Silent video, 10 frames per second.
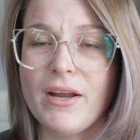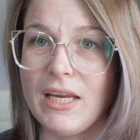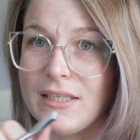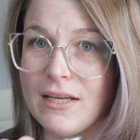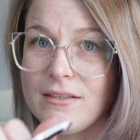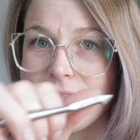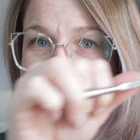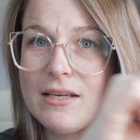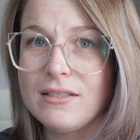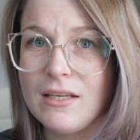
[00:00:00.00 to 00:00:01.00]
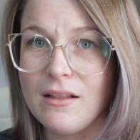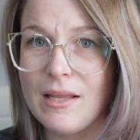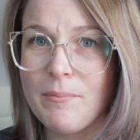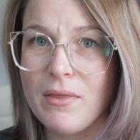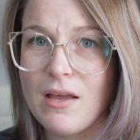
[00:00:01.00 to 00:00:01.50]
any dead skin to
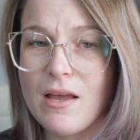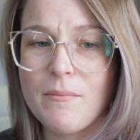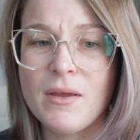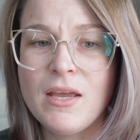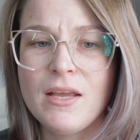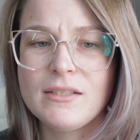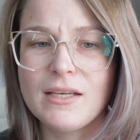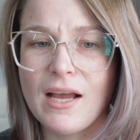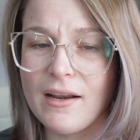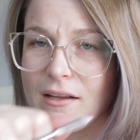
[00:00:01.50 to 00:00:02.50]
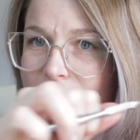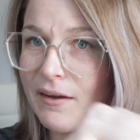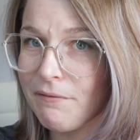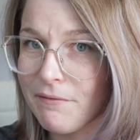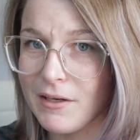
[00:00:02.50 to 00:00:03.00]
clip them, to kind of
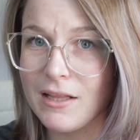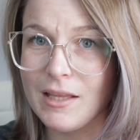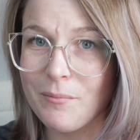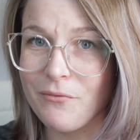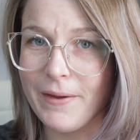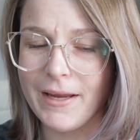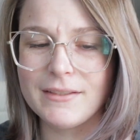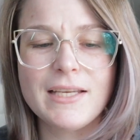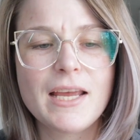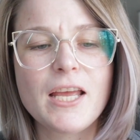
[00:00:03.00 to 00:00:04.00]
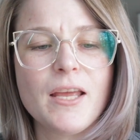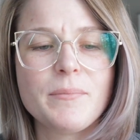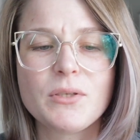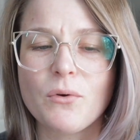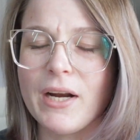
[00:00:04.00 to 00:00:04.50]
clip fake
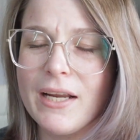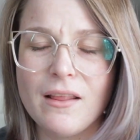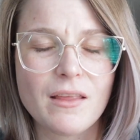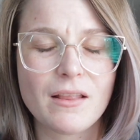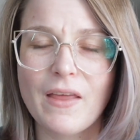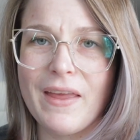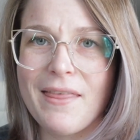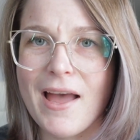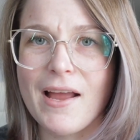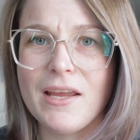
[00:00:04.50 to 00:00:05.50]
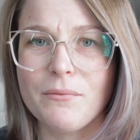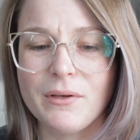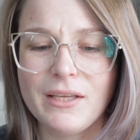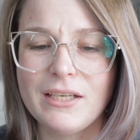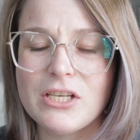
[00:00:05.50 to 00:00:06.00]
tips or anything like that. It
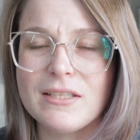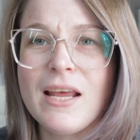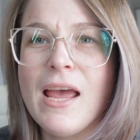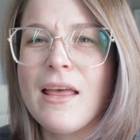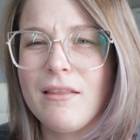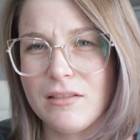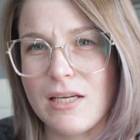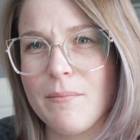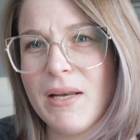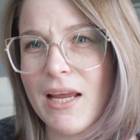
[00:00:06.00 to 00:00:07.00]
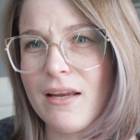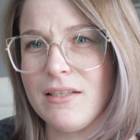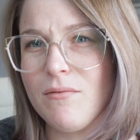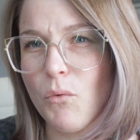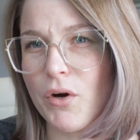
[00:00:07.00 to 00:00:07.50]
really just, these come in
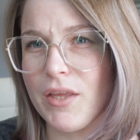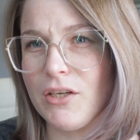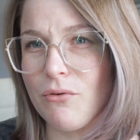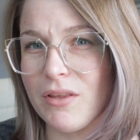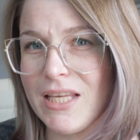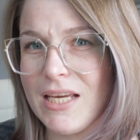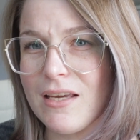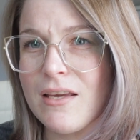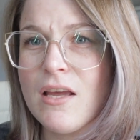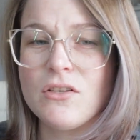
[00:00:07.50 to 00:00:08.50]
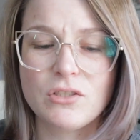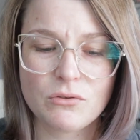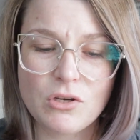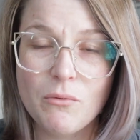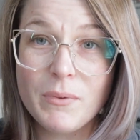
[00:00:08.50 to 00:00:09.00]
handy more than you think, so
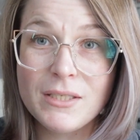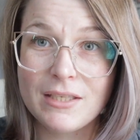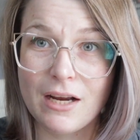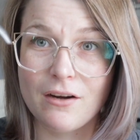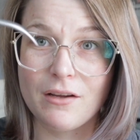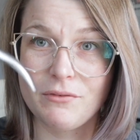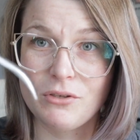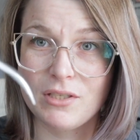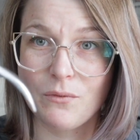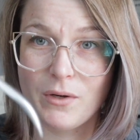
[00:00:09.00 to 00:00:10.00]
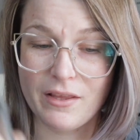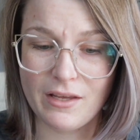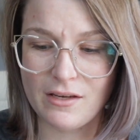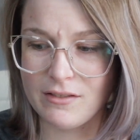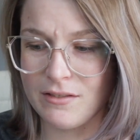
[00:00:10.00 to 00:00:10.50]
don't be scared of using one of
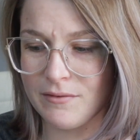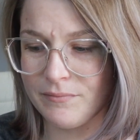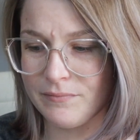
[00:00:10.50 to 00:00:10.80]
these.